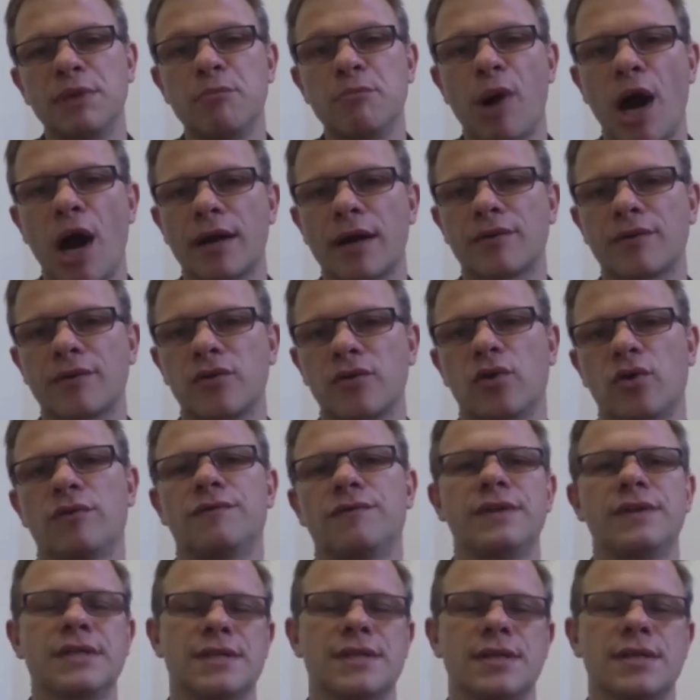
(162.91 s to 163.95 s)
be part
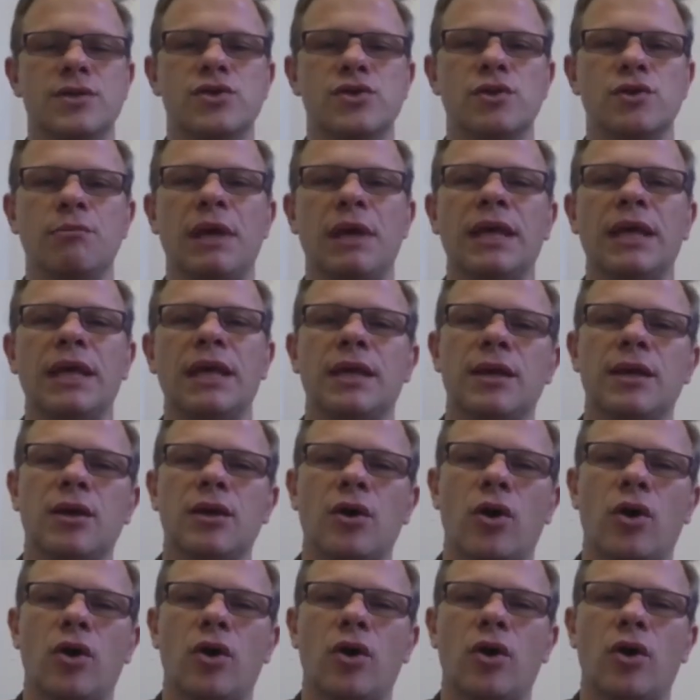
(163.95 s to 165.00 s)
of decision-making
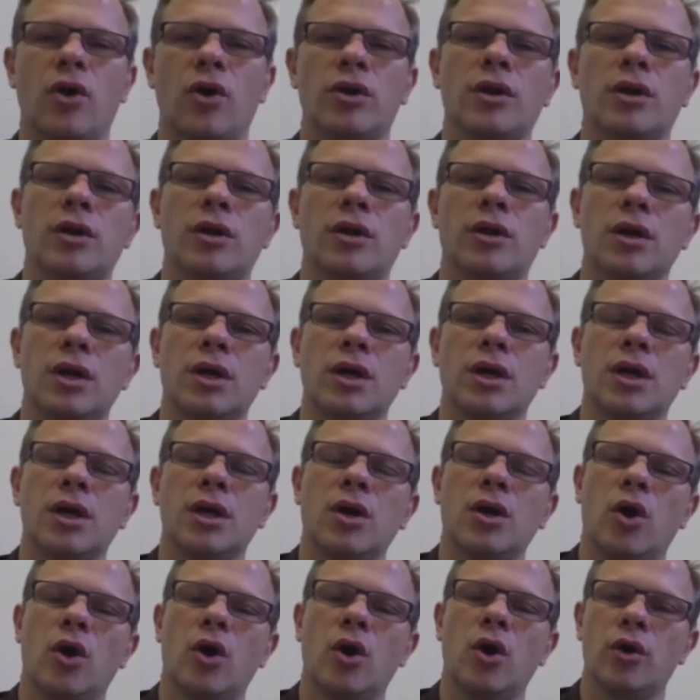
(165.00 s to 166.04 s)

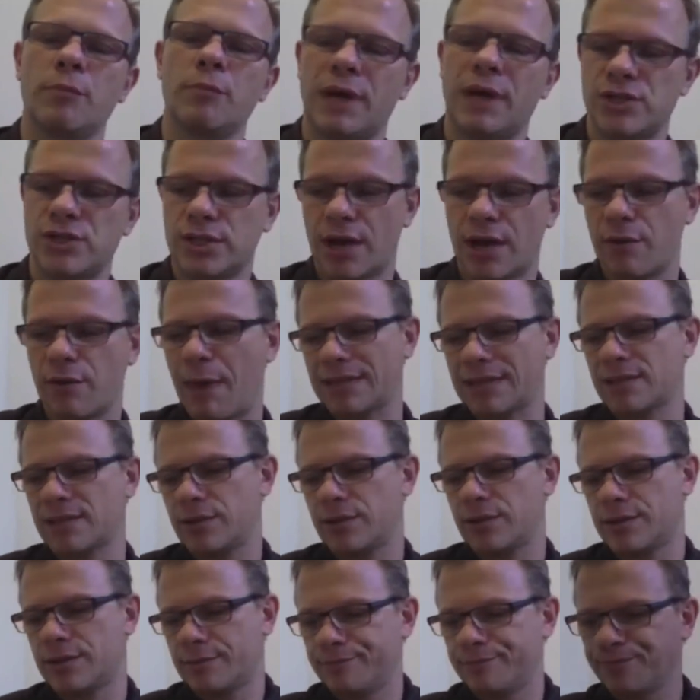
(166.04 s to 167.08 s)
on budgetary
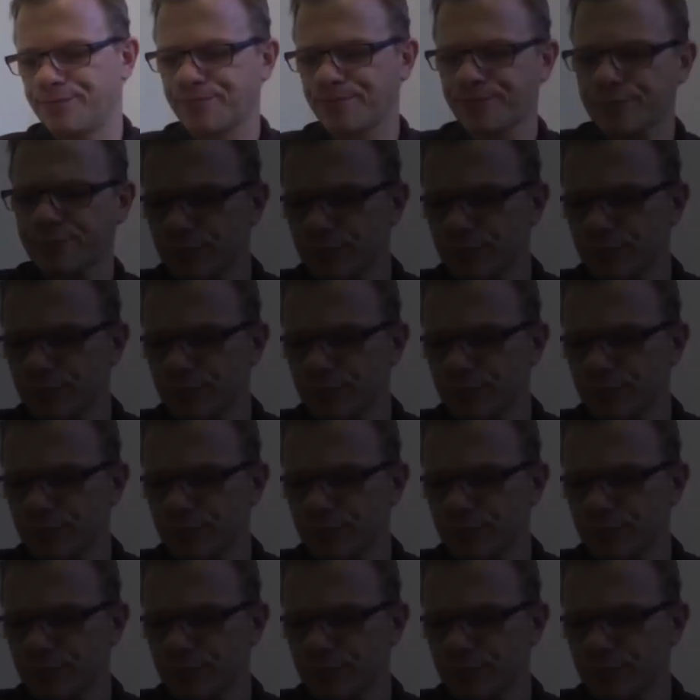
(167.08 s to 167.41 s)
matters.